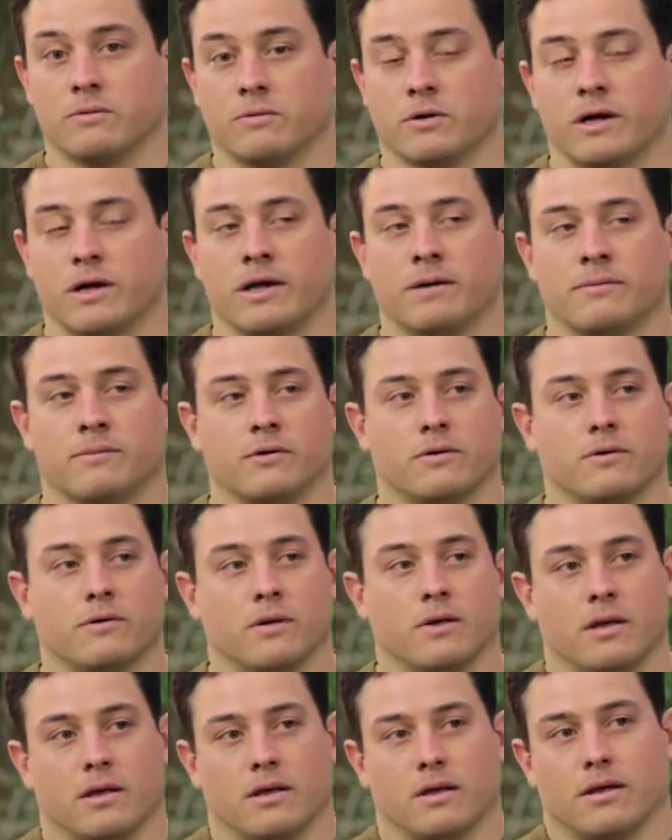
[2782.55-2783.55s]
were
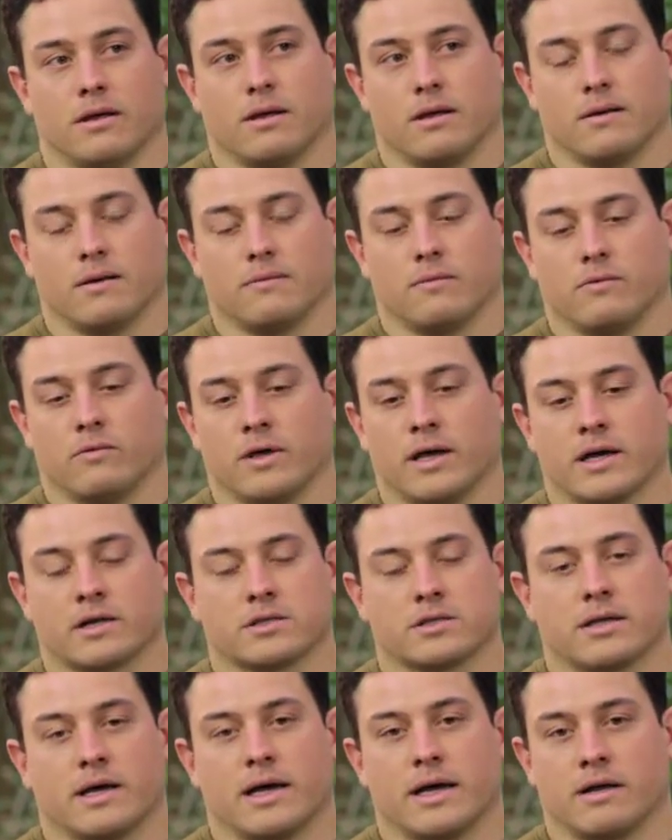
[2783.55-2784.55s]
able. We
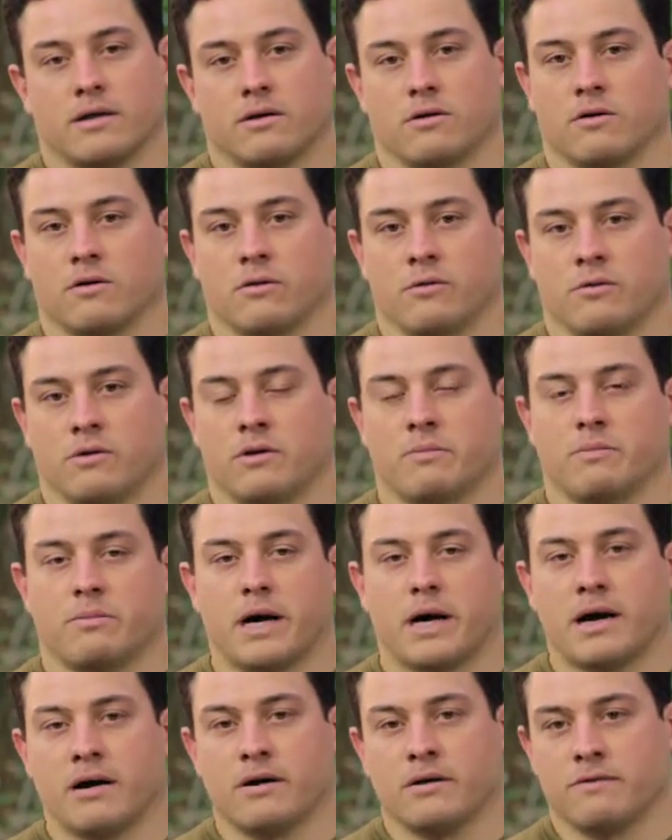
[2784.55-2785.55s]
actually had an early
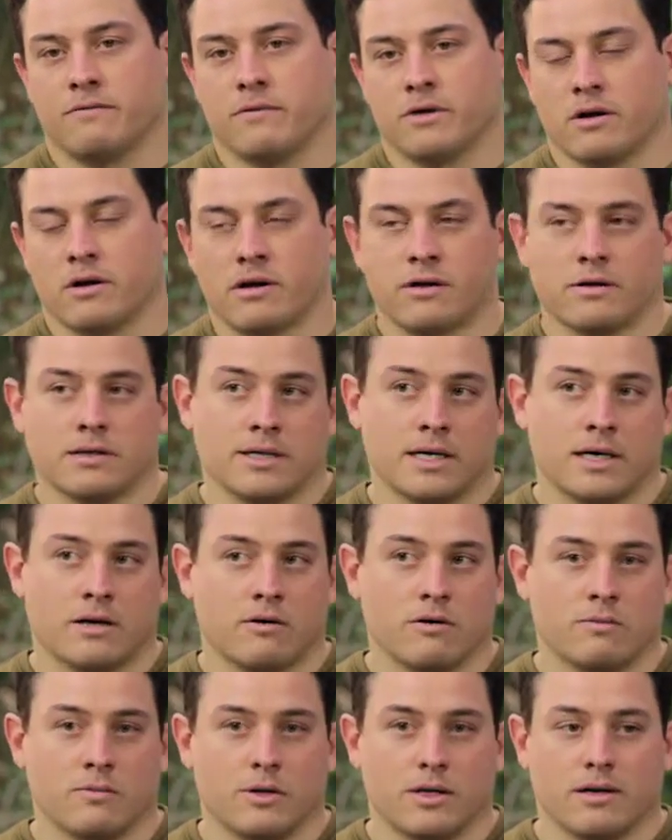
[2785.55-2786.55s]
buyer of the Garden
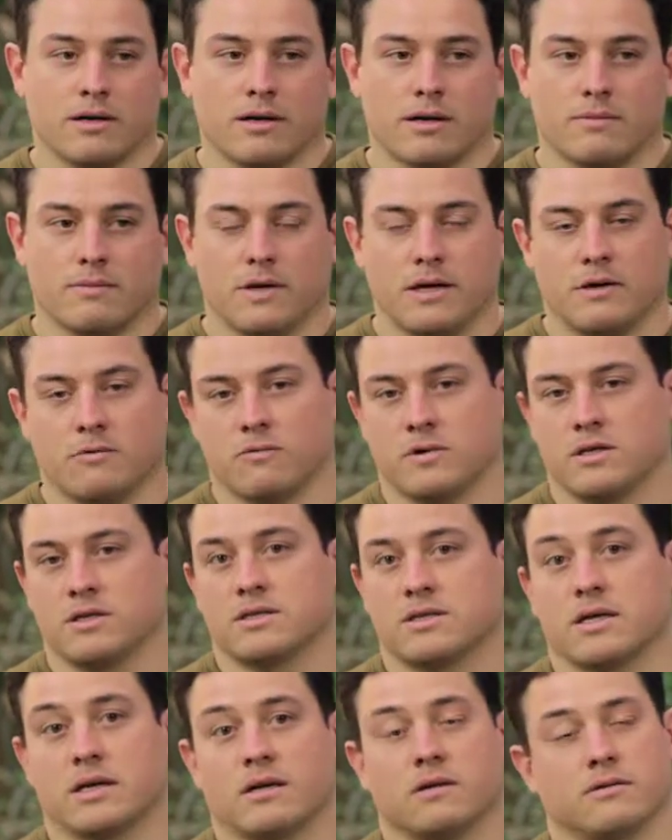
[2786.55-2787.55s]
Tower become a
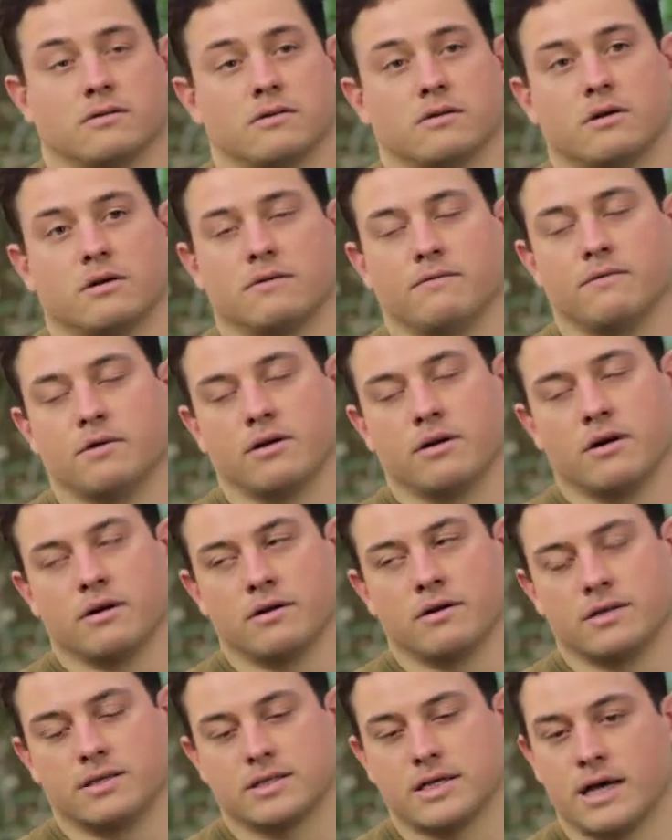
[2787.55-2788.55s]
reseller of the
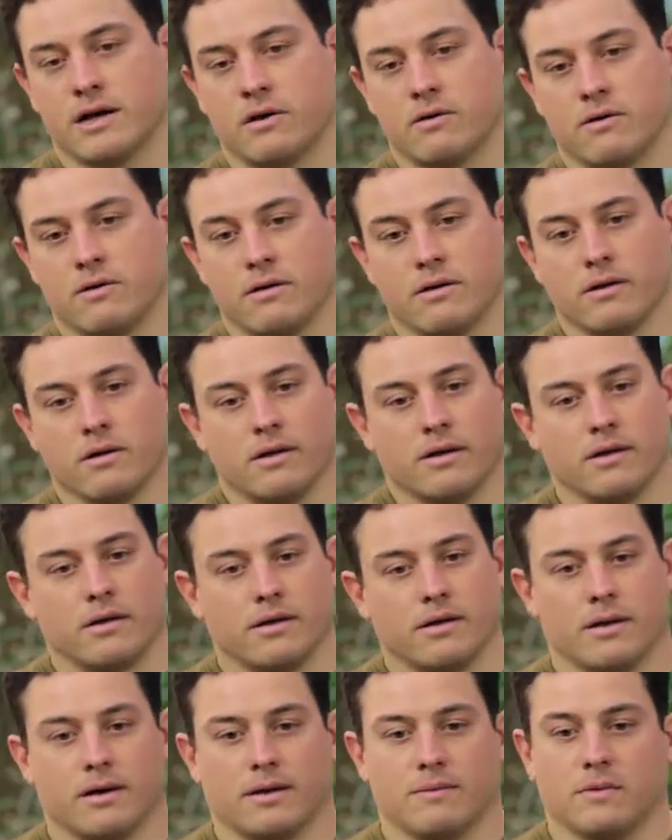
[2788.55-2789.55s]
Garden Tower,
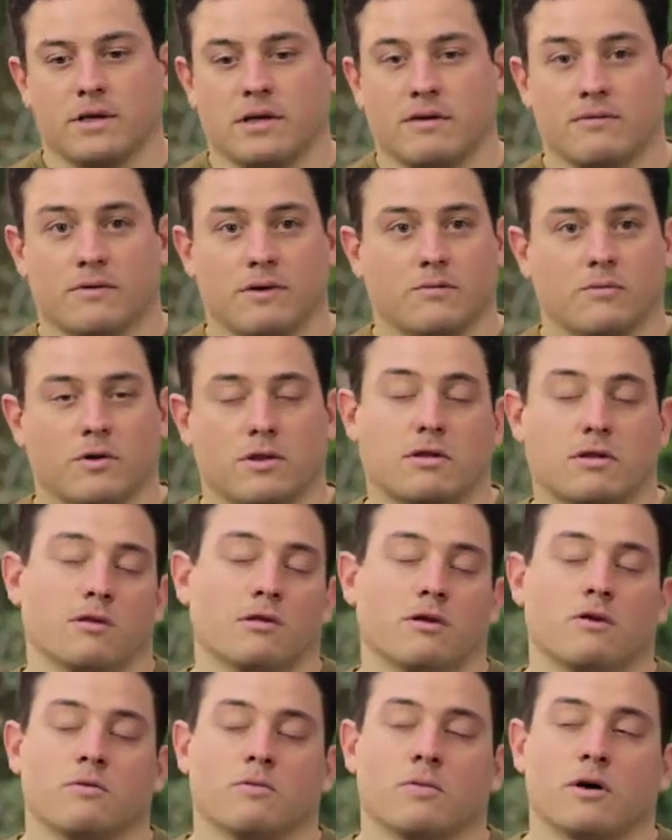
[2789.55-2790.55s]
even with the
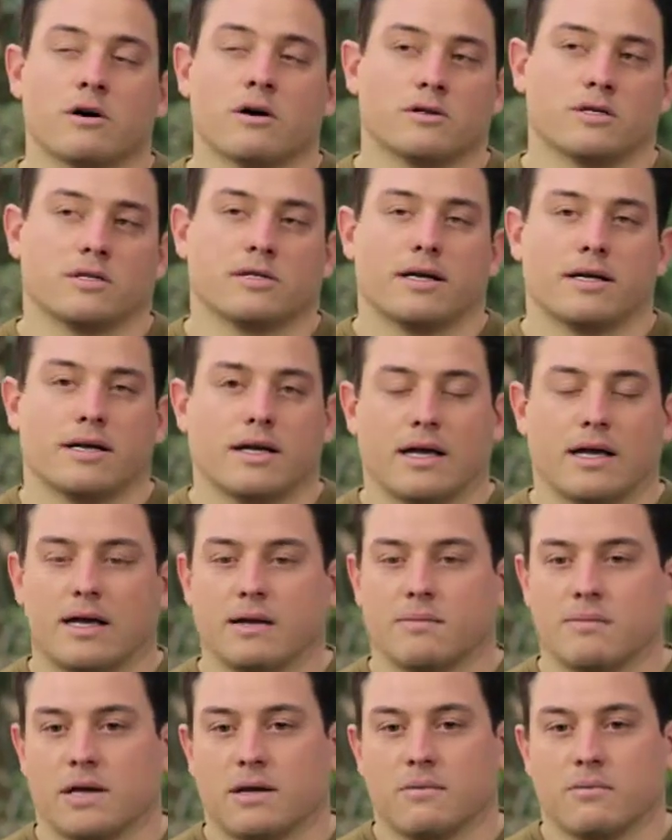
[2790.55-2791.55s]
low margin on a
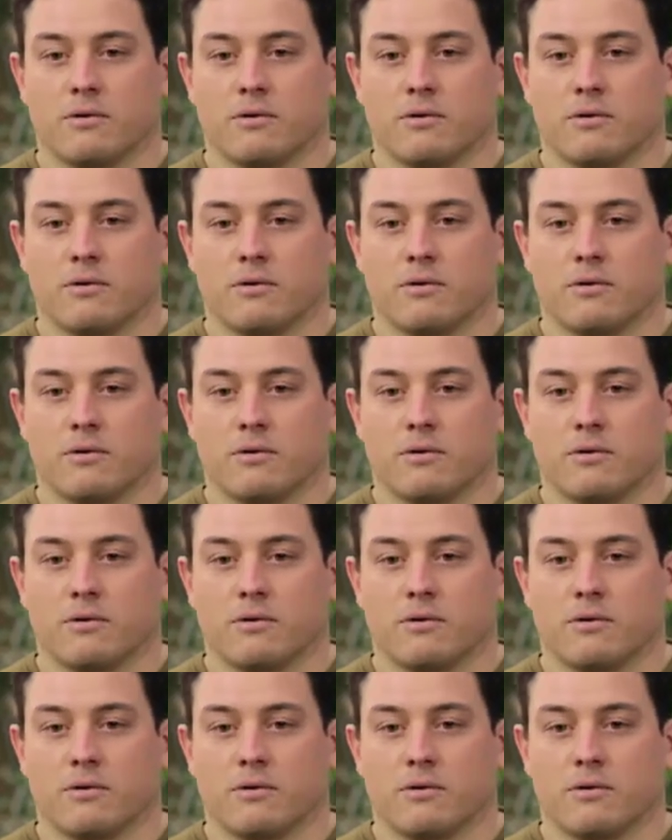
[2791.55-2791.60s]
handmade